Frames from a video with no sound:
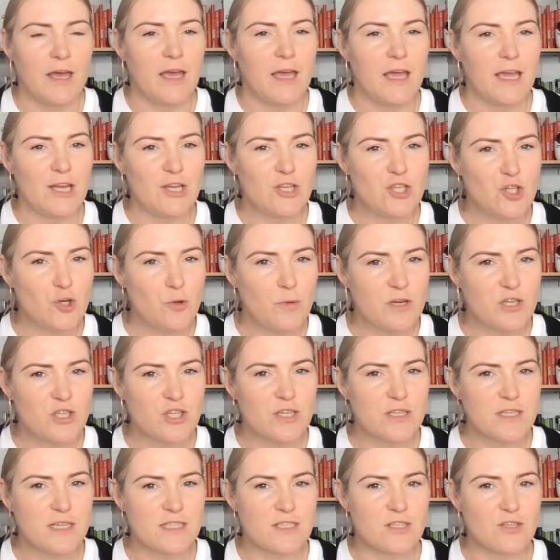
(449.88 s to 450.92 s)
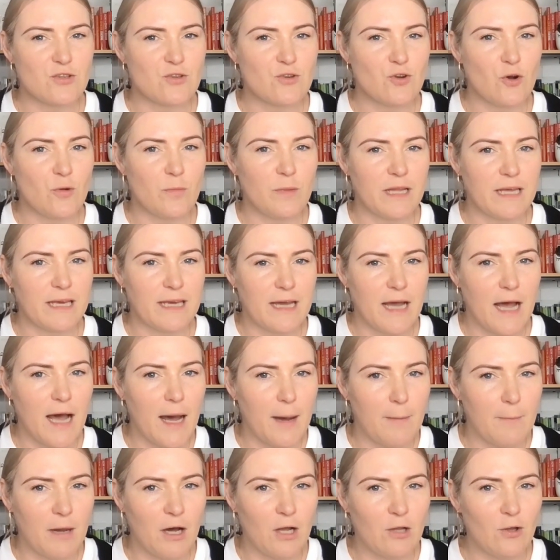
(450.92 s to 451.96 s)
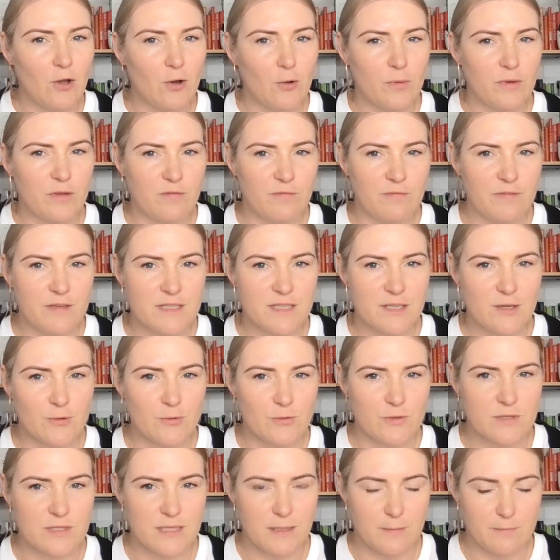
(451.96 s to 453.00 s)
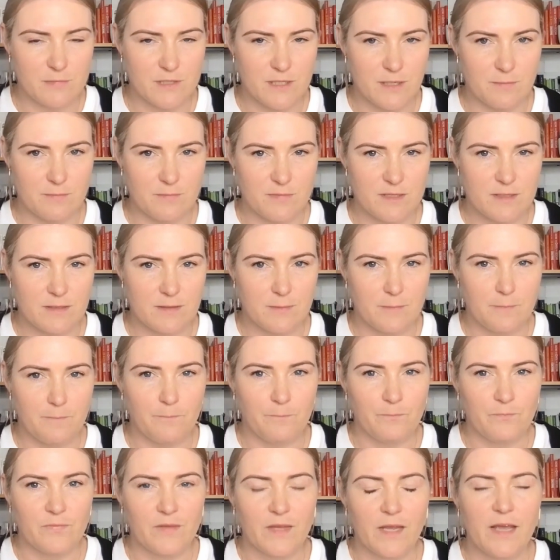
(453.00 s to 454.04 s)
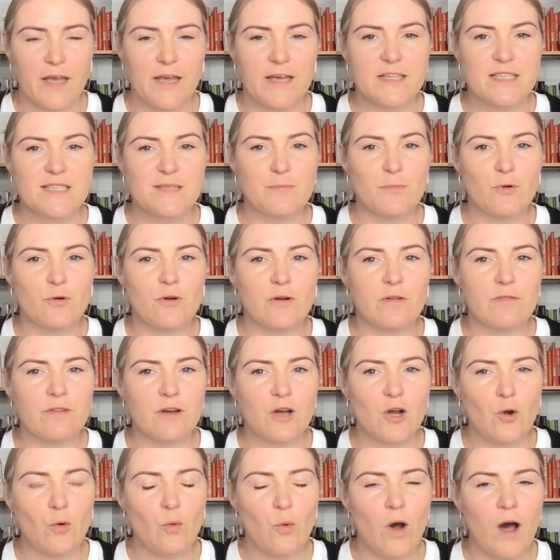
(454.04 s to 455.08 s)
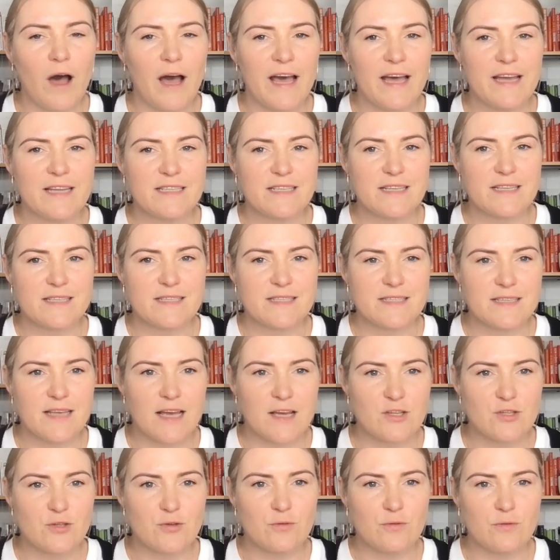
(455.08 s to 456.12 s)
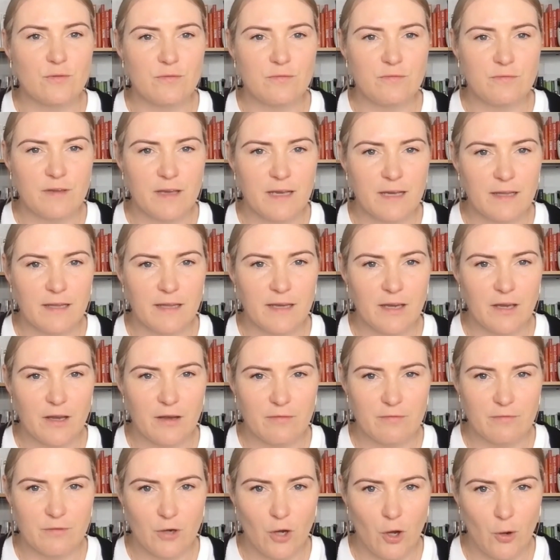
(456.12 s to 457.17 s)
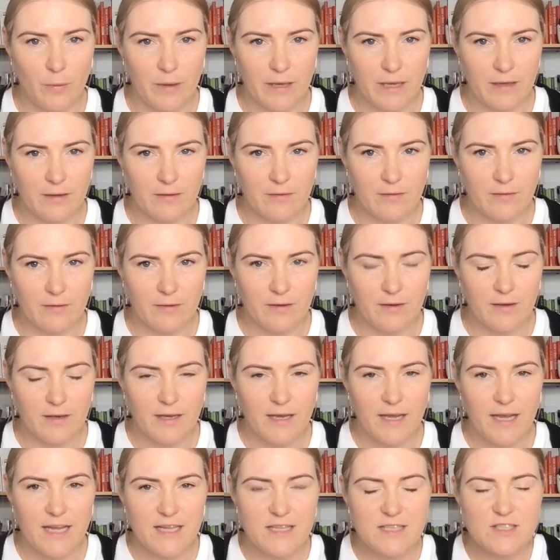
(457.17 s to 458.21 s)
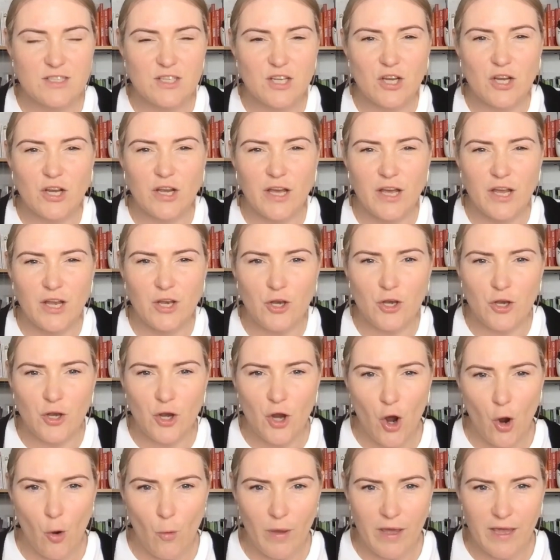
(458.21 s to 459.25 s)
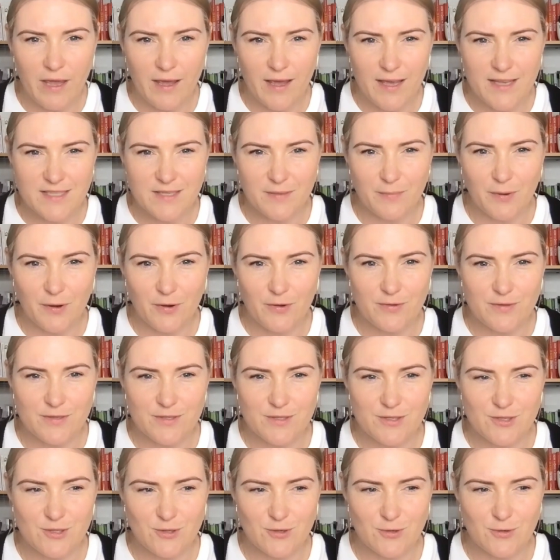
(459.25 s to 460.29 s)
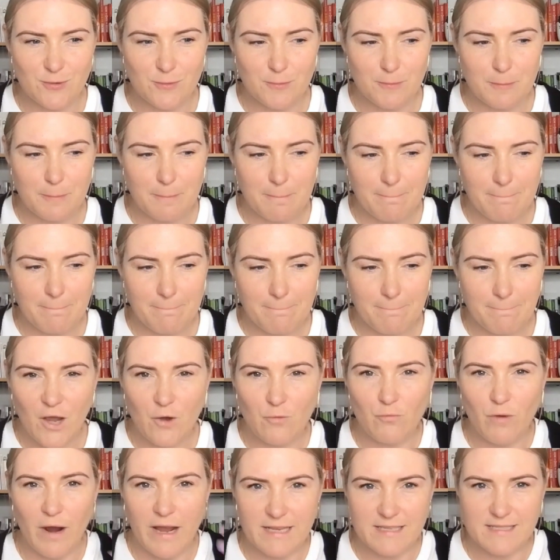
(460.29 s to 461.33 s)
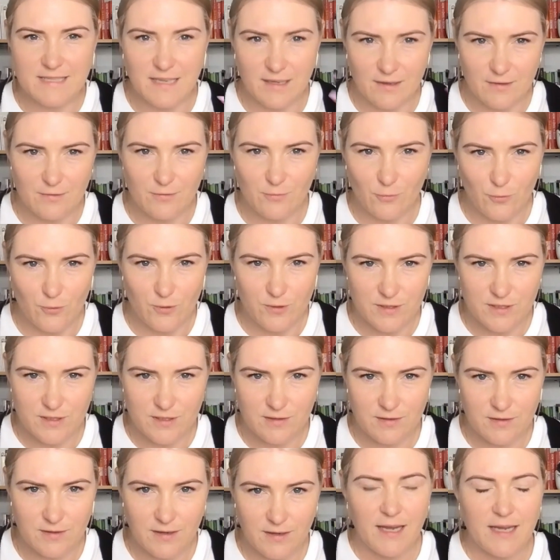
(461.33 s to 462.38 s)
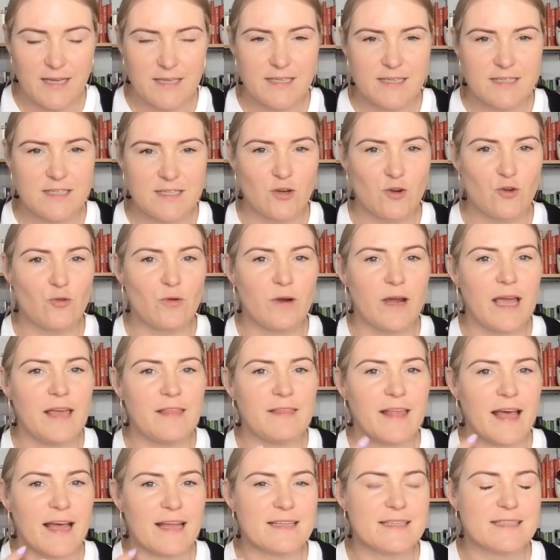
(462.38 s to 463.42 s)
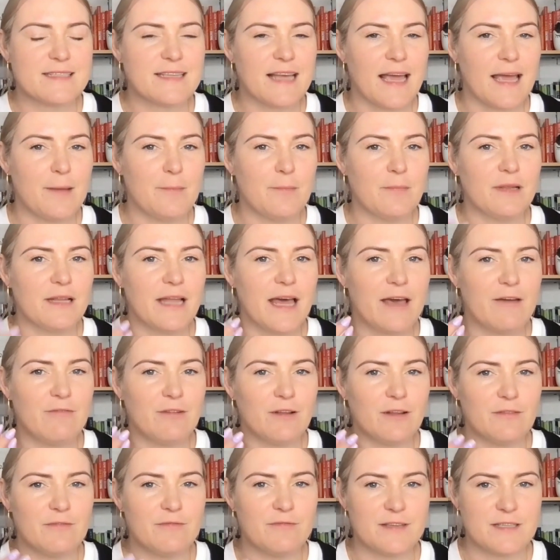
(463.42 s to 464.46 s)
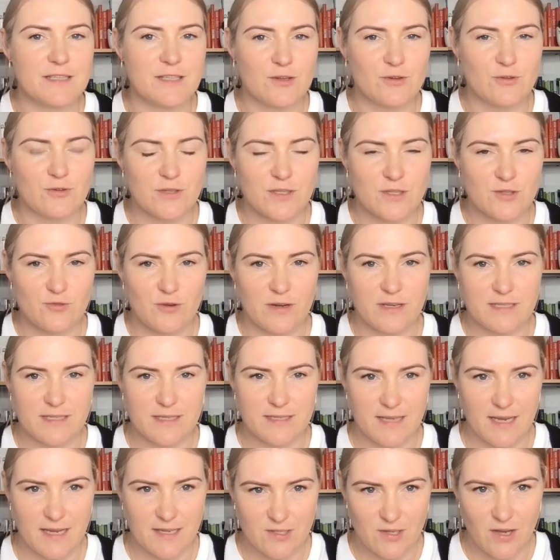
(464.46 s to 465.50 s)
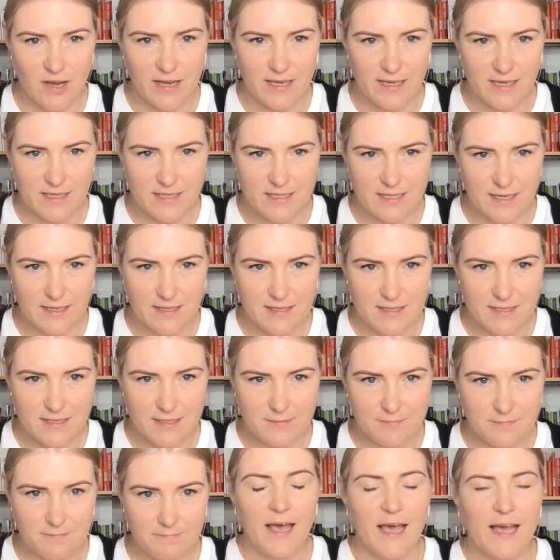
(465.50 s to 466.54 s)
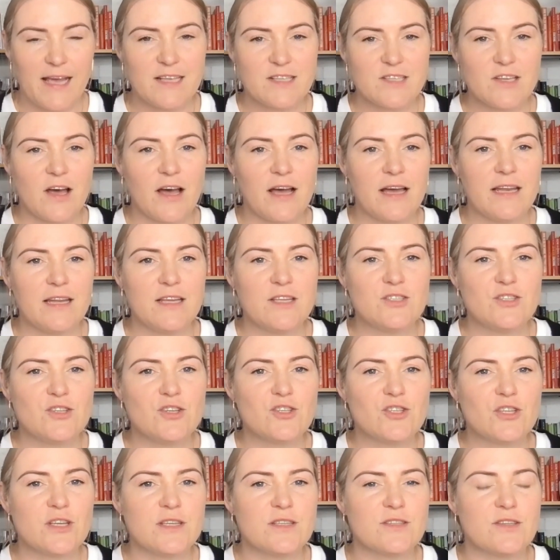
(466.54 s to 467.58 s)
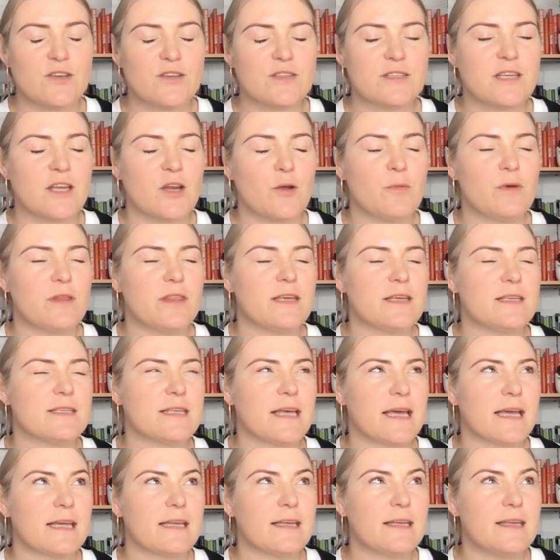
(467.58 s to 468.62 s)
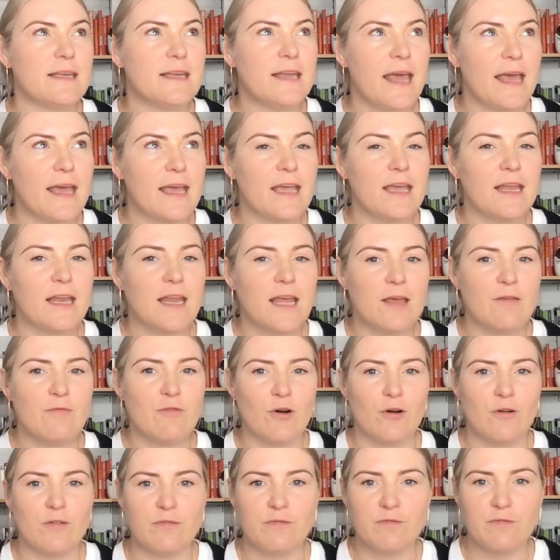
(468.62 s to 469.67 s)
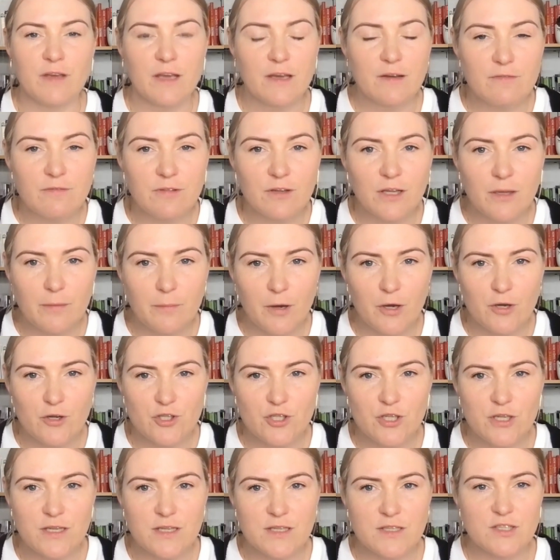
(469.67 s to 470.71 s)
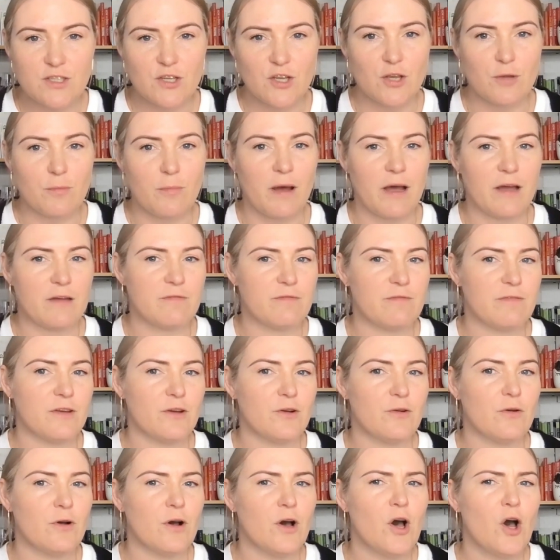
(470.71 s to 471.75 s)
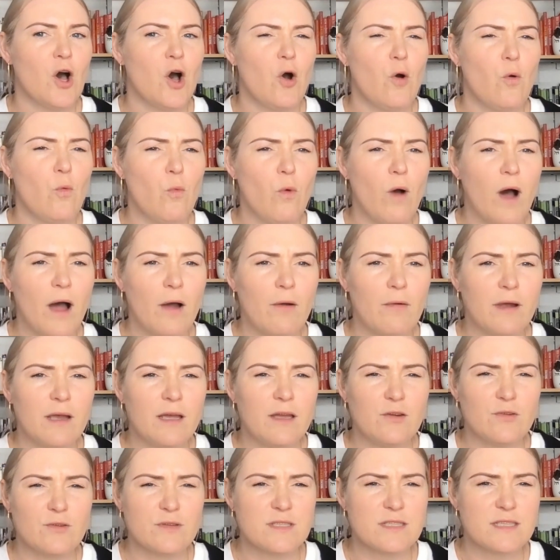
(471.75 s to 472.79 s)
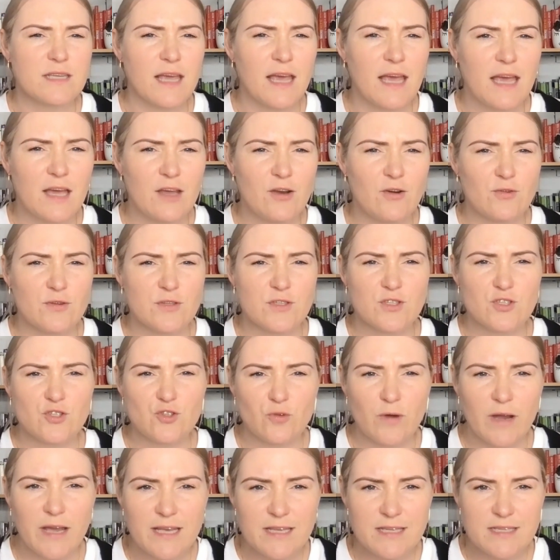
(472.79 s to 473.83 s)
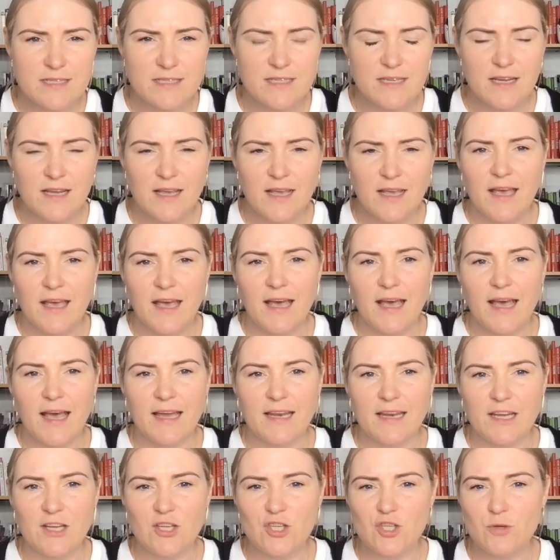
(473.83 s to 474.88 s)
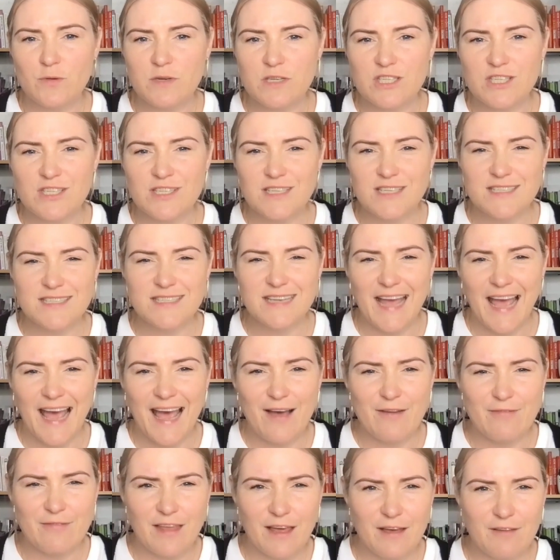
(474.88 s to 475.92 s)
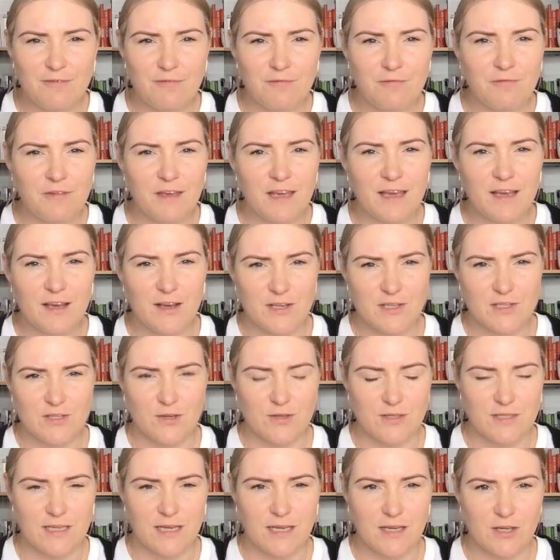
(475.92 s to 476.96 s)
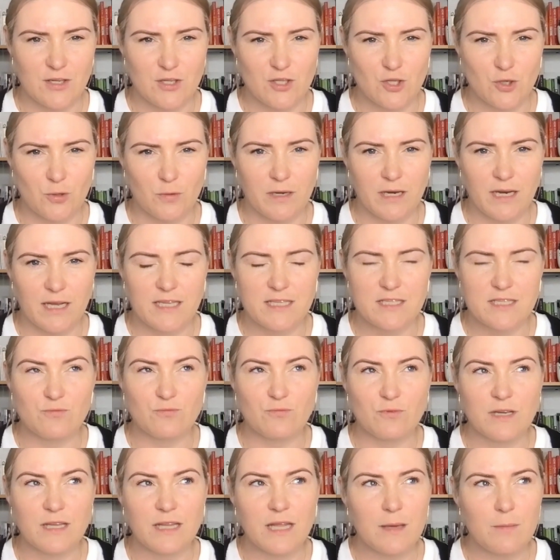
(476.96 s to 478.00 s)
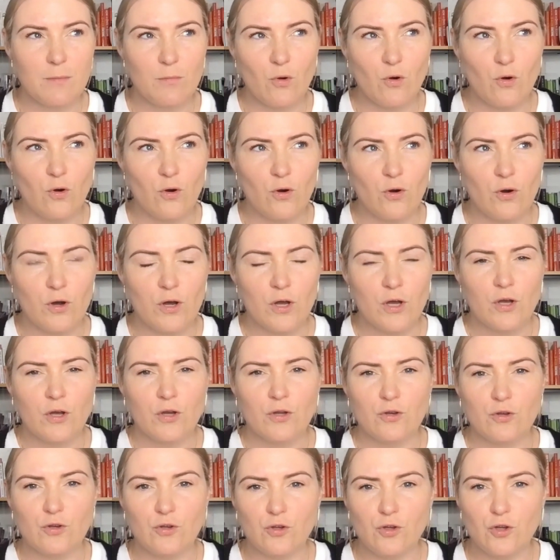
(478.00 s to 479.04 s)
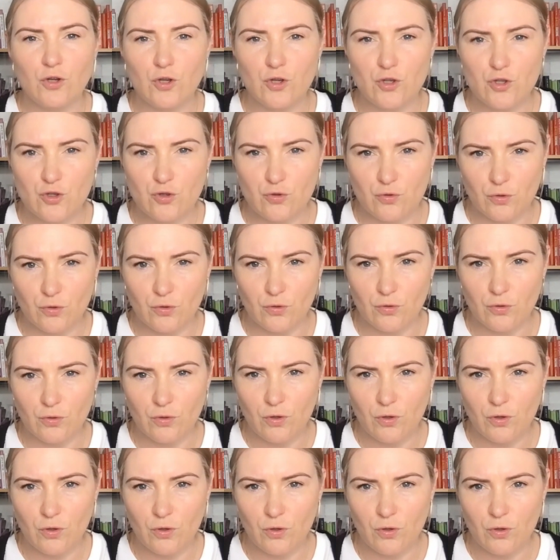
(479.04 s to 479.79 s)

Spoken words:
Intuition doesn't normally come along with physical symptoms. It's more of a quiet, subtle feeling of knowing. It's a knowing as opposed to a racing thought. It doesn't create that same level of physical distress as anxiety does. Anxiety is usually associated with these like negative or fearful emotions. So you might feel worried or scared or stressed. And intuition doesn't have that fear associated to it. It's really more neutral